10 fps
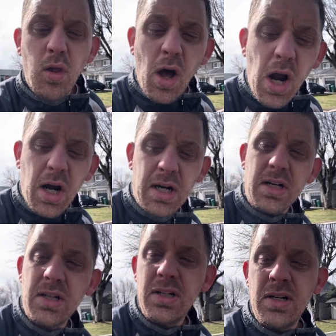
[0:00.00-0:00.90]
are.
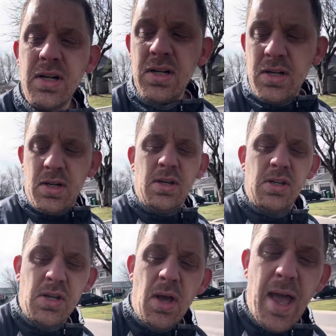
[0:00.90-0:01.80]

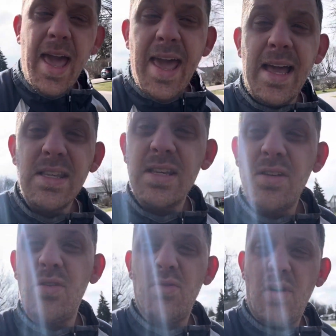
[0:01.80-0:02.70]
And
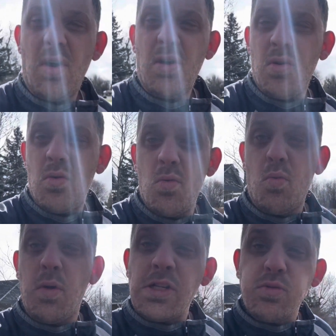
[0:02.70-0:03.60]

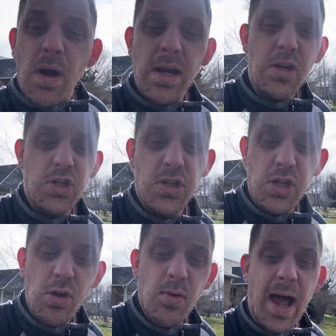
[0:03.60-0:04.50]
which one do
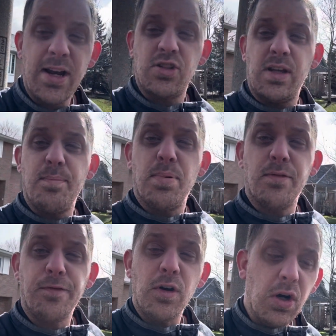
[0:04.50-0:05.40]
you actually
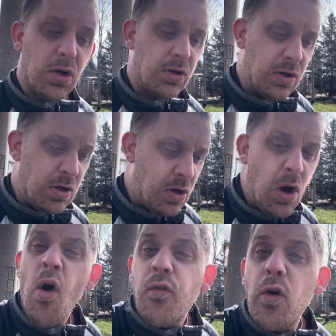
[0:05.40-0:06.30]
prefer?
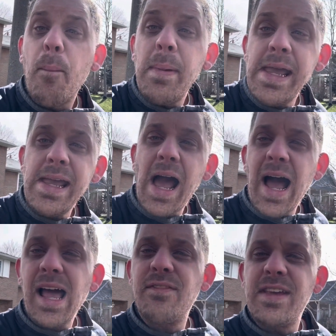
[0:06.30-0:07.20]
For me, I
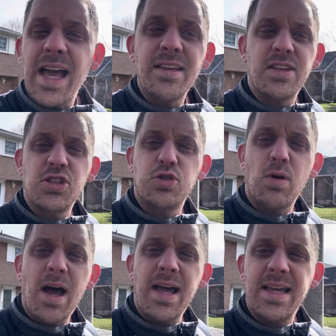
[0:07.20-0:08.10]
have yet to
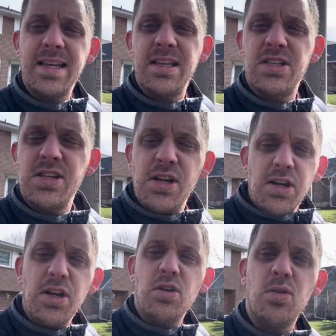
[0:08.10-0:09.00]
try an
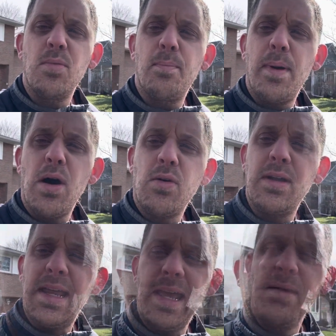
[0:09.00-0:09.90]
interior
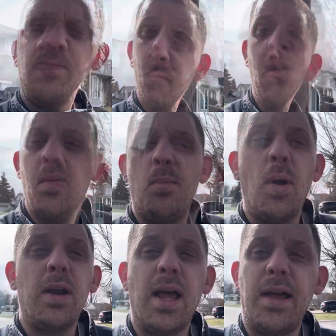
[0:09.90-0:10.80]
balcony,
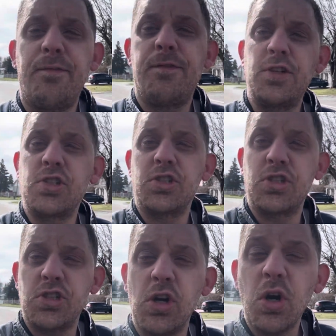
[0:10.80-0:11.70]
but I for
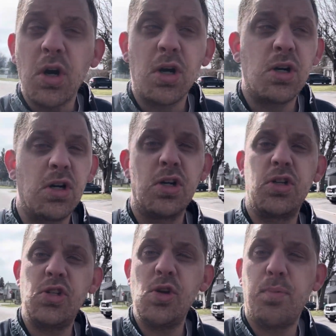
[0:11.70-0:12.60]
sure
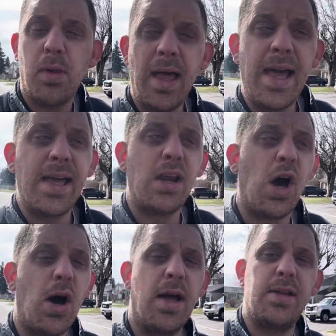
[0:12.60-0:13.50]
do plan
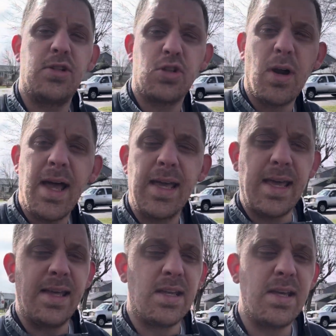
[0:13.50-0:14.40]
on trying
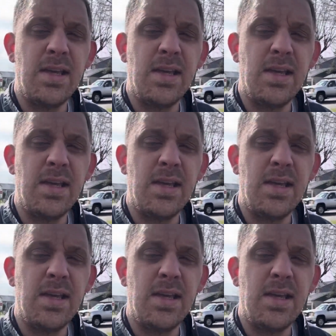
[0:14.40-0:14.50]
it